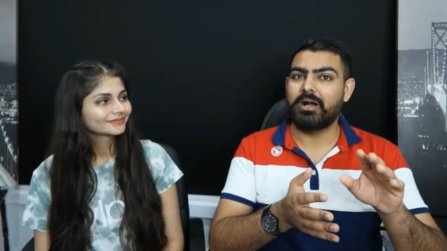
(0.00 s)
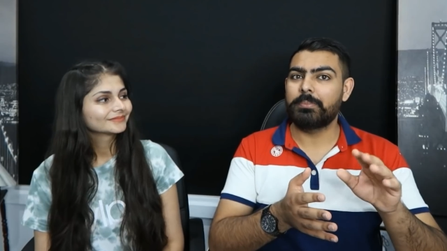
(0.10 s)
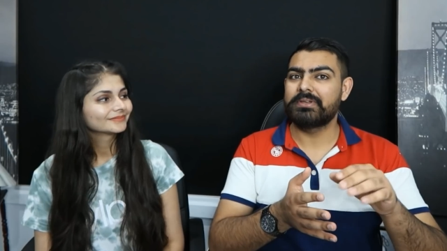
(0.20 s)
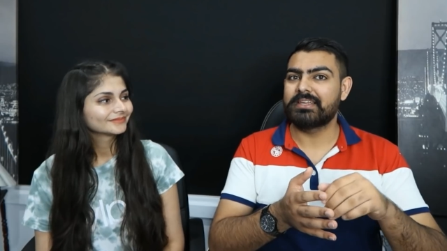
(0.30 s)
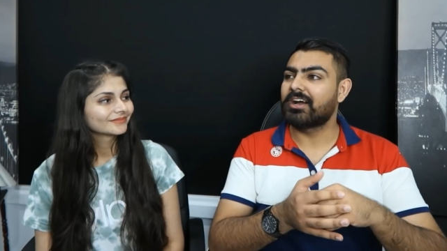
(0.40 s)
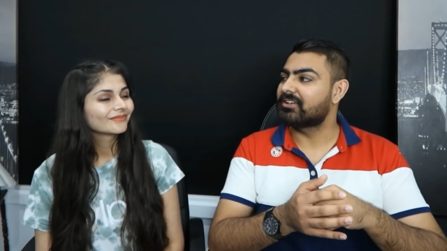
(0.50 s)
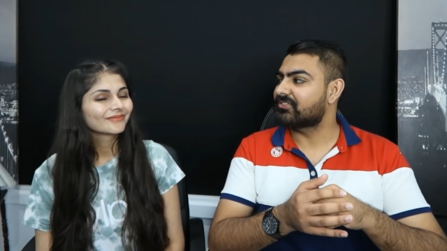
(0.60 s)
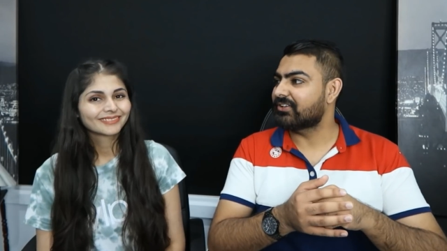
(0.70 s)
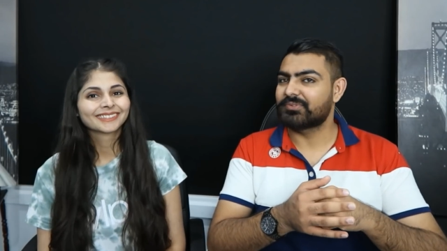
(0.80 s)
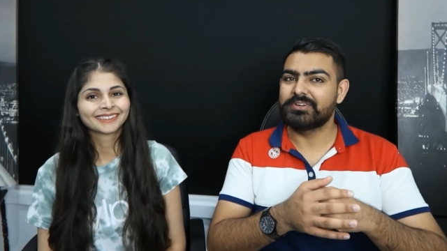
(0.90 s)
Speaker 1: and down
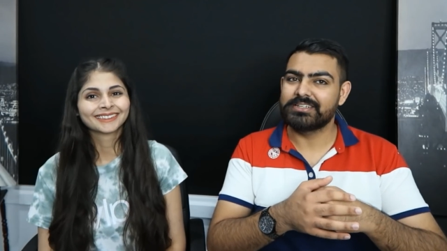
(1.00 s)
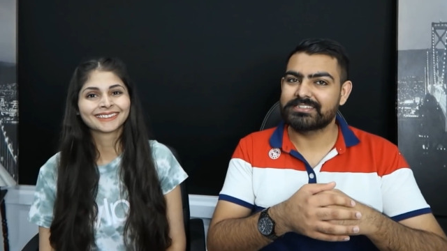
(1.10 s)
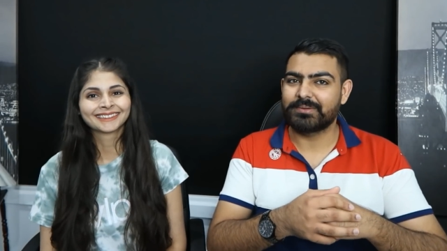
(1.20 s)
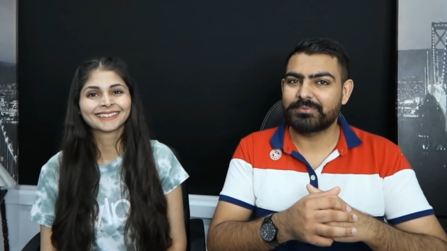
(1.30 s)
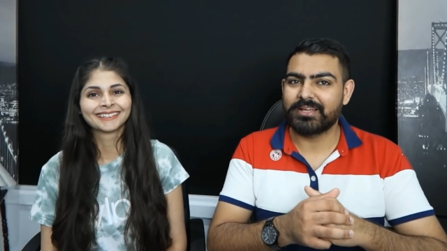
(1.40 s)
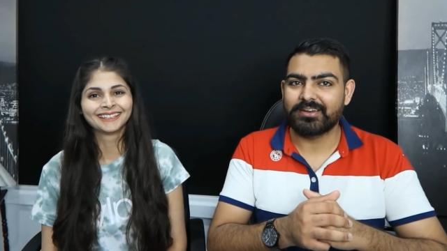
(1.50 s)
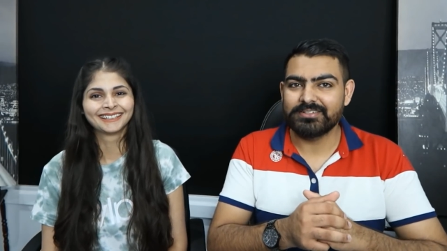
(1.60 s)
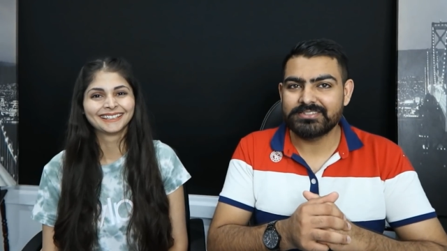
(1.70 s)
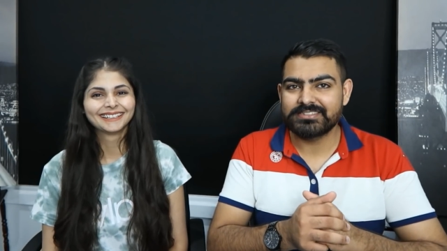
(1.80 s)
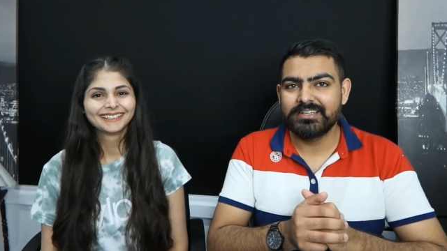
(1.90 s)
trying to read the
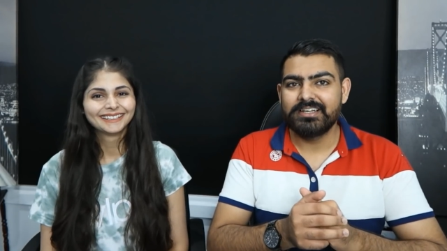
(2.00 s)
subtitles.